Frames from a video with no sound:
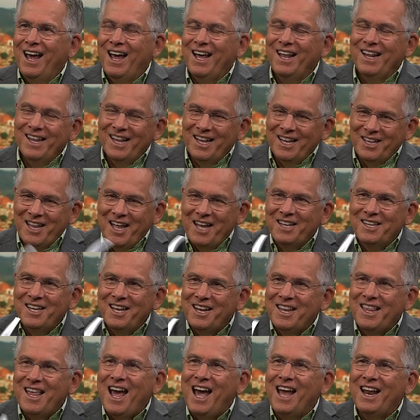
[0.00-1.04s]
And they
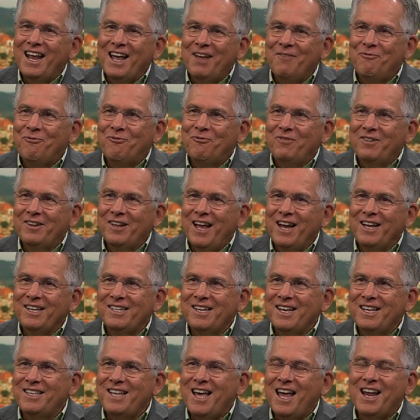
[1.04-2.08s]
did that at, they
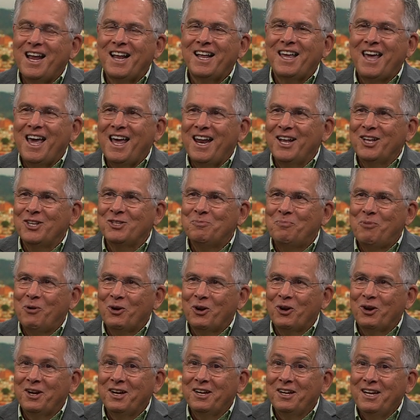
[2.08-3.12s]
did that at
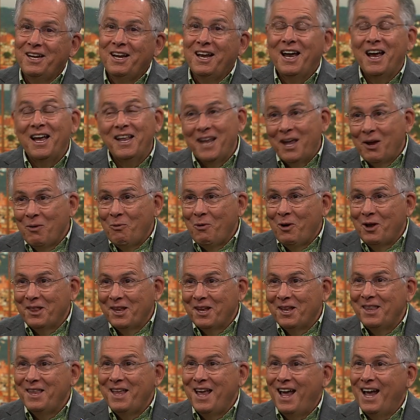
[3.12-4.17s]
Gettysburg and they won
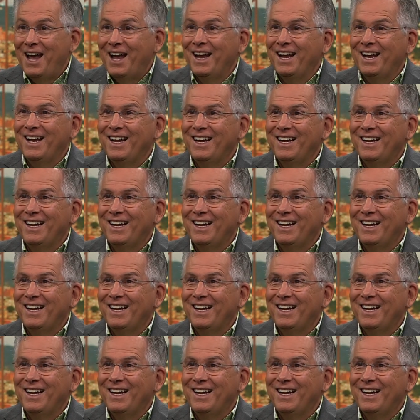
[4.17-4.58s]
the day.